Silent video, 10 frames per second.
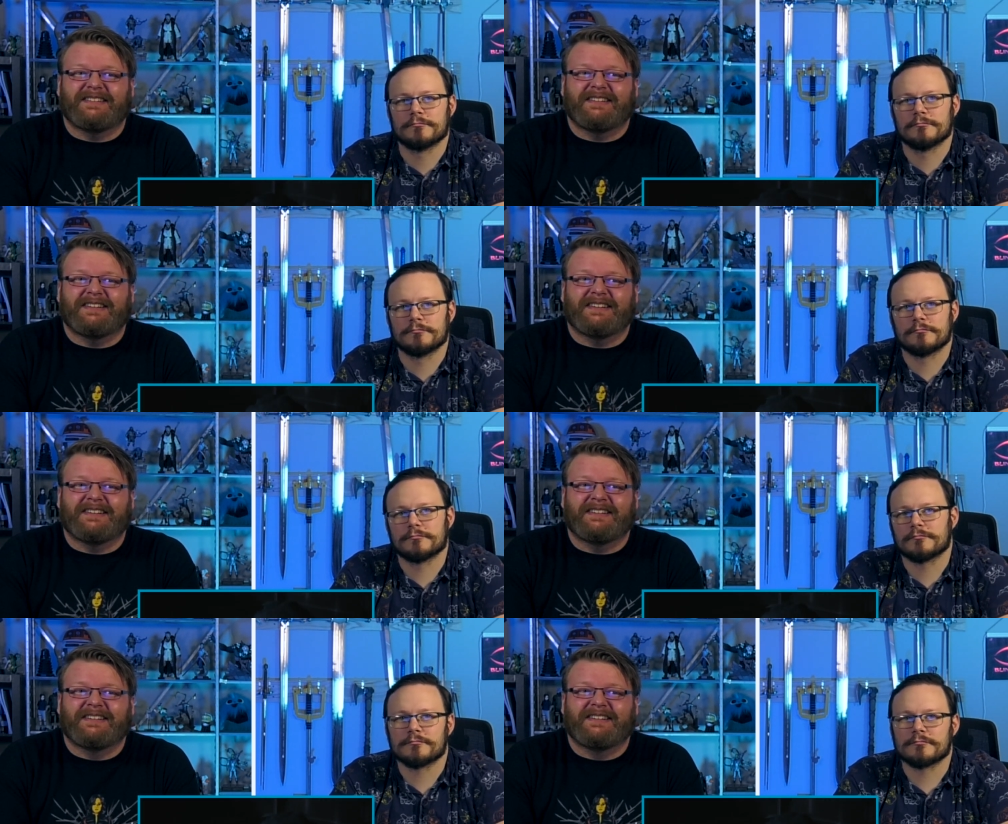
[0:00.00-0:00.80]

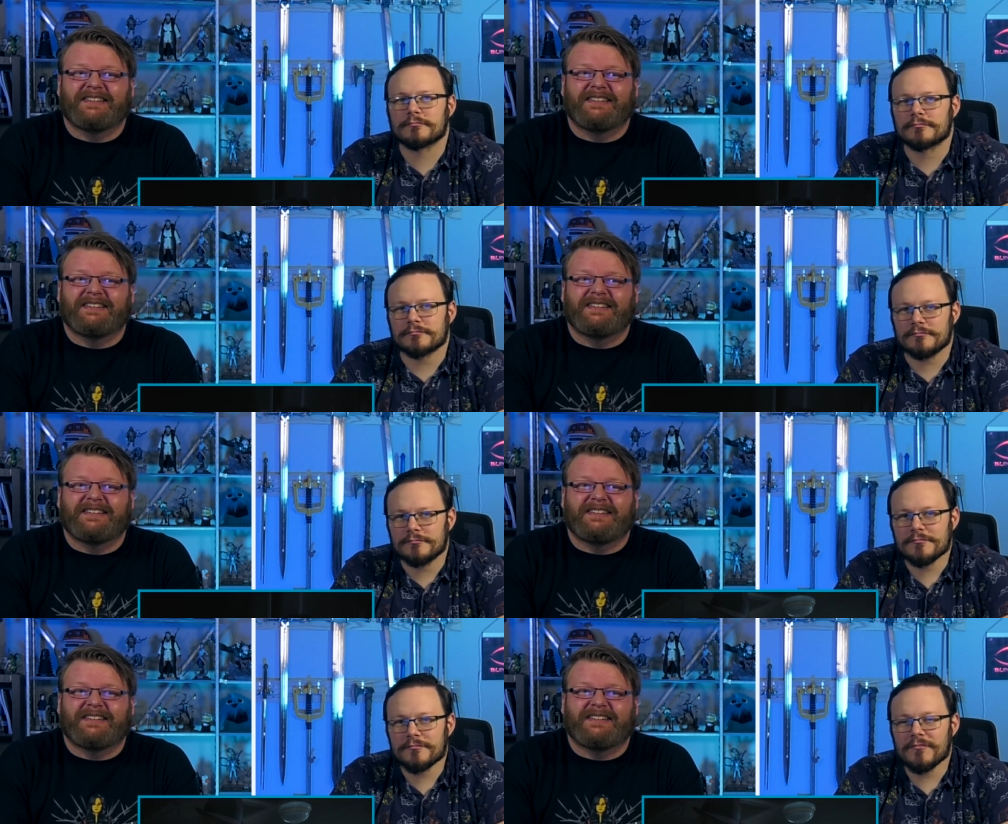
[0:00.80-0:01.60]
Speaker 1: Yeah
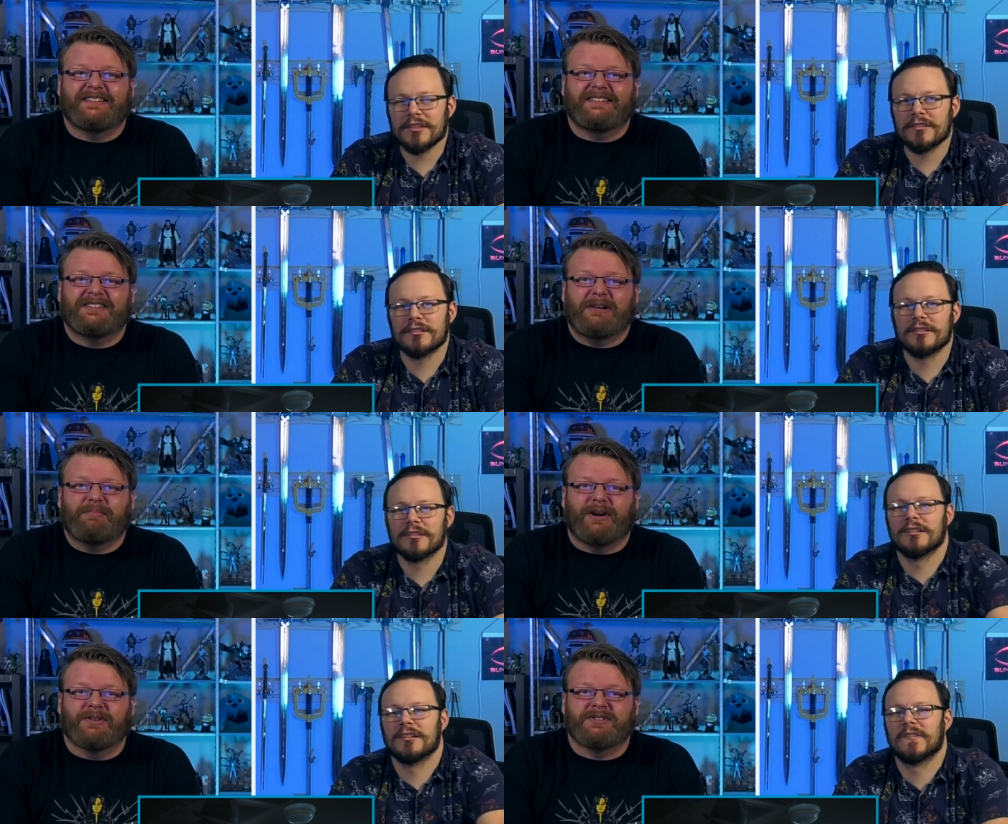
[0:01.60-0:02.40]
brings That's out like
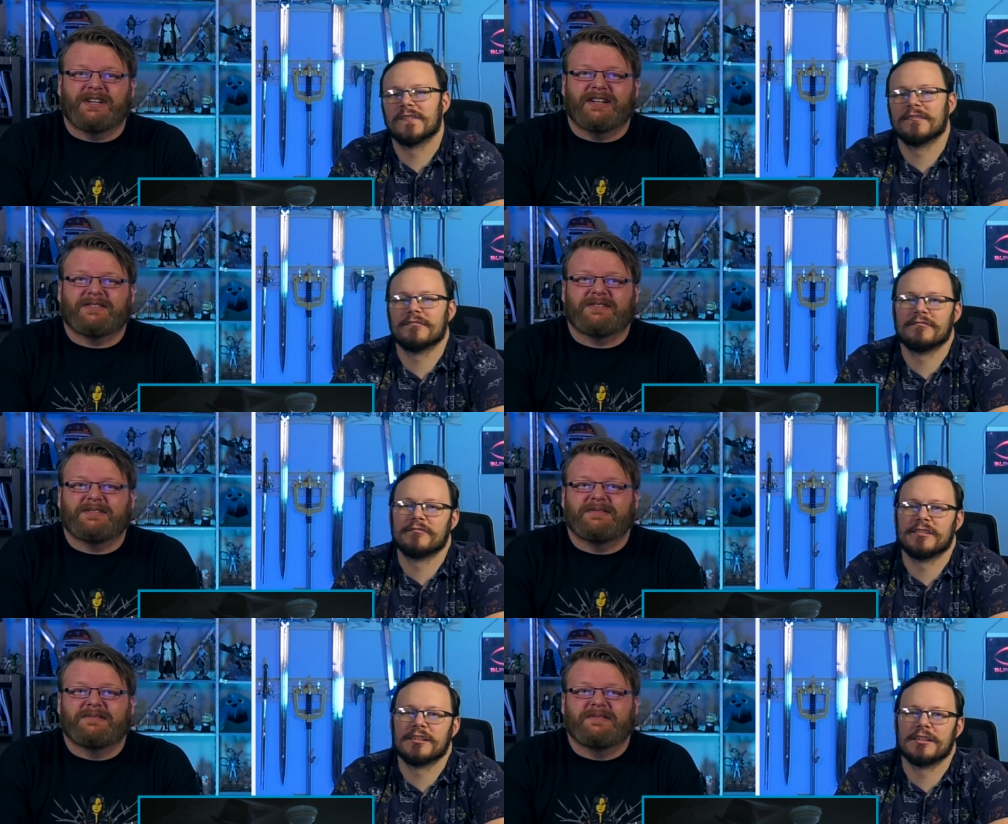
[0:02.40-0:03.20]
ball sacks.
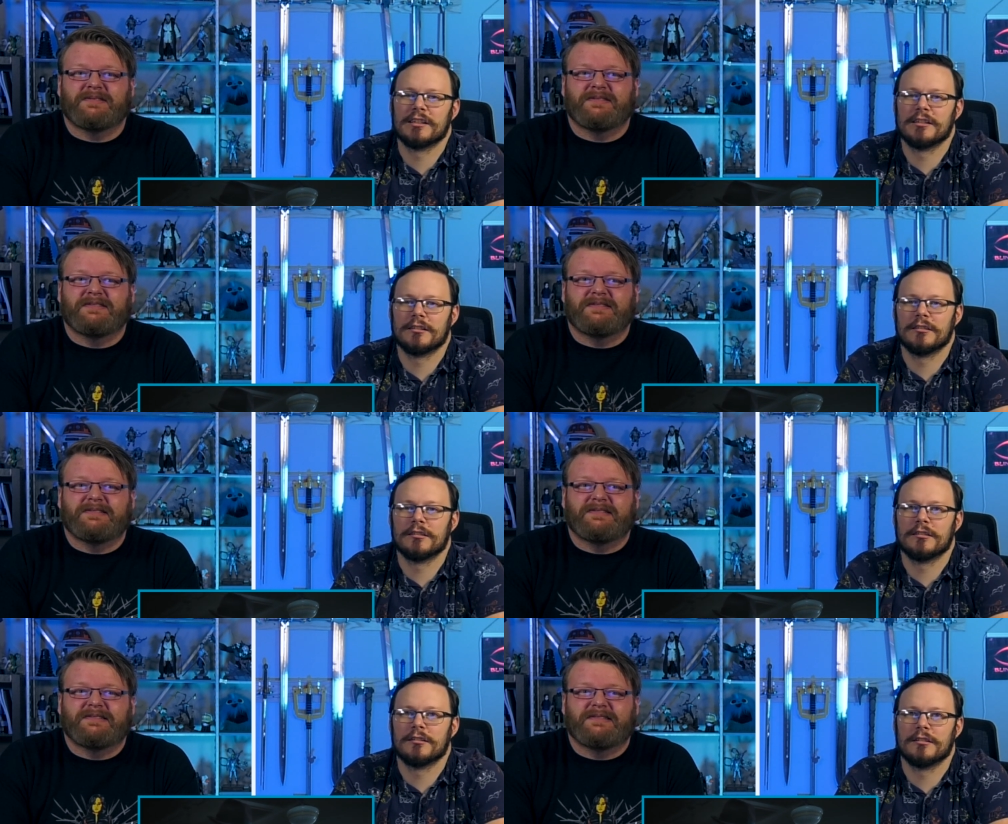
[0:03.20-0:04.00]
Pretty accurate
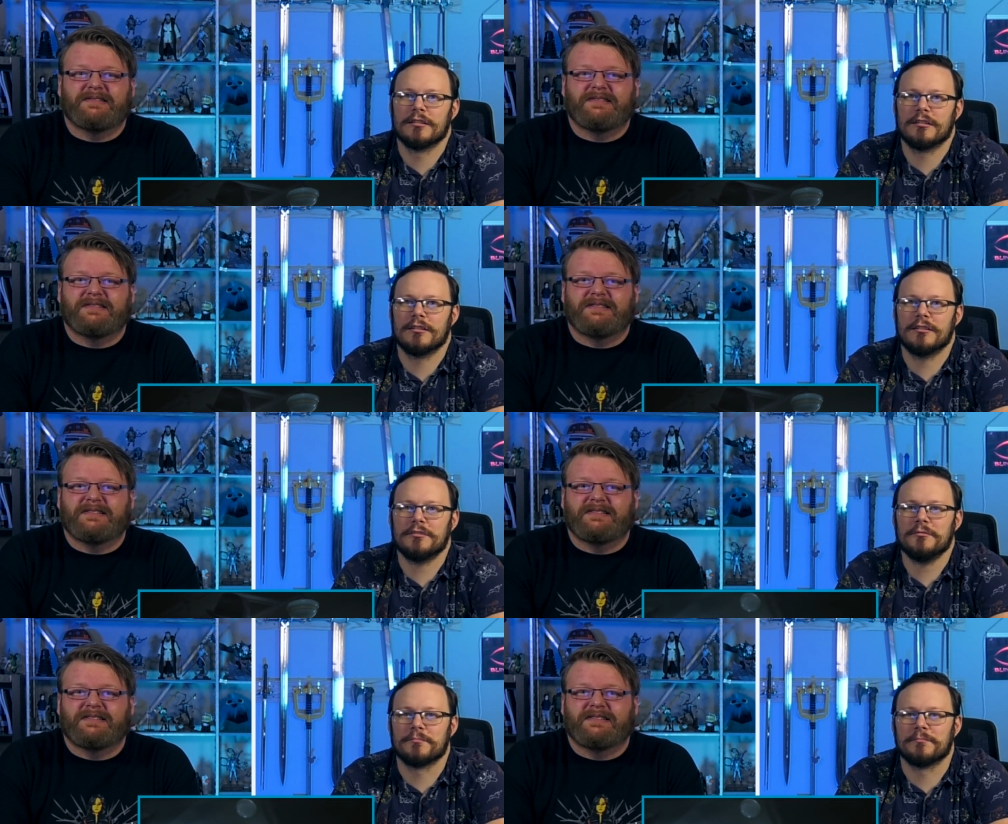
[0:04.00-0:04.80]
description after all. It's
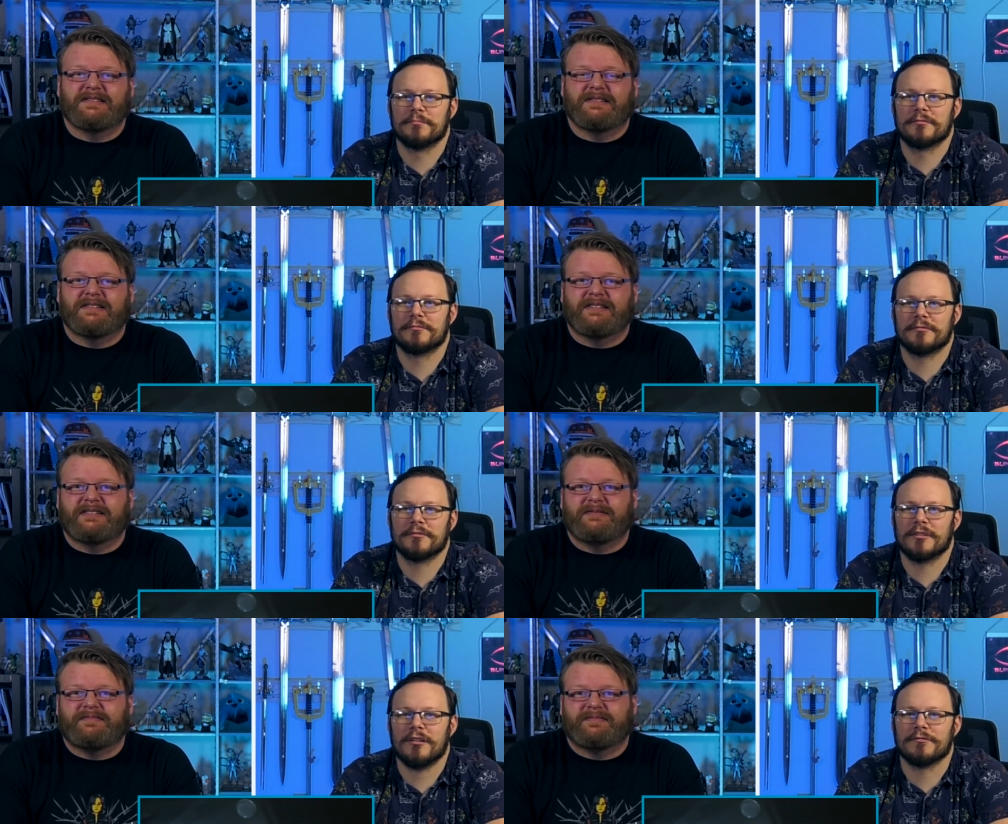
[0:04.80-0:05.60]
so
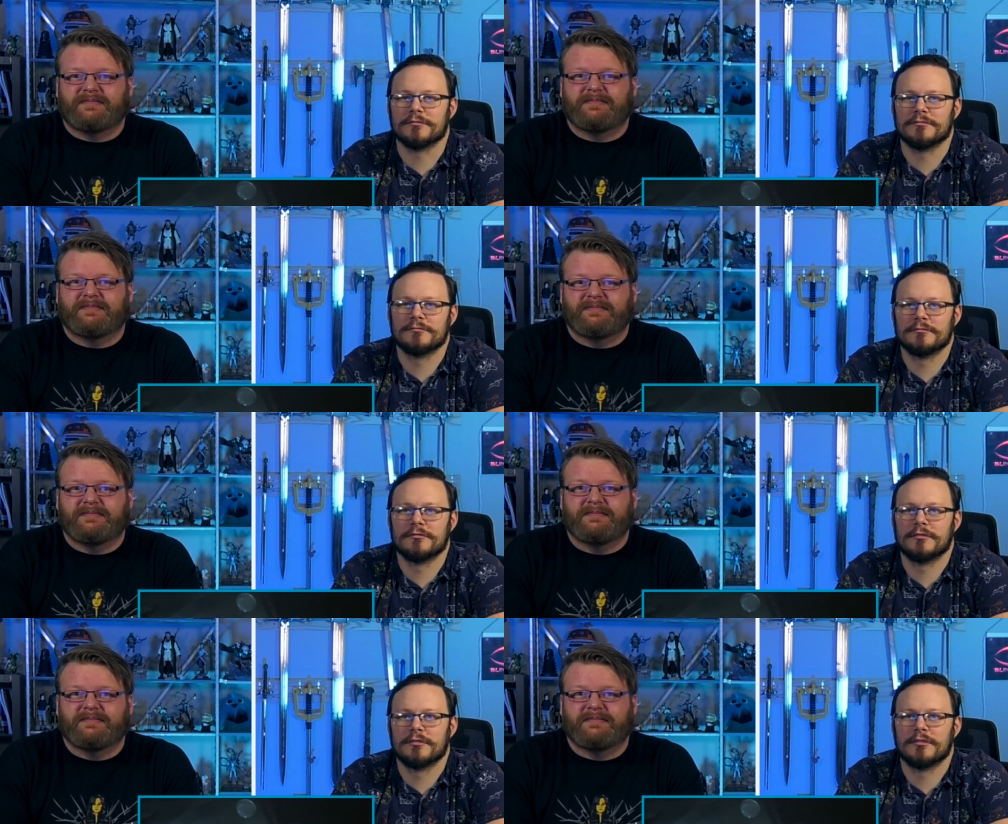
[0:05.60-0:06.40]
awful. Not for this guy.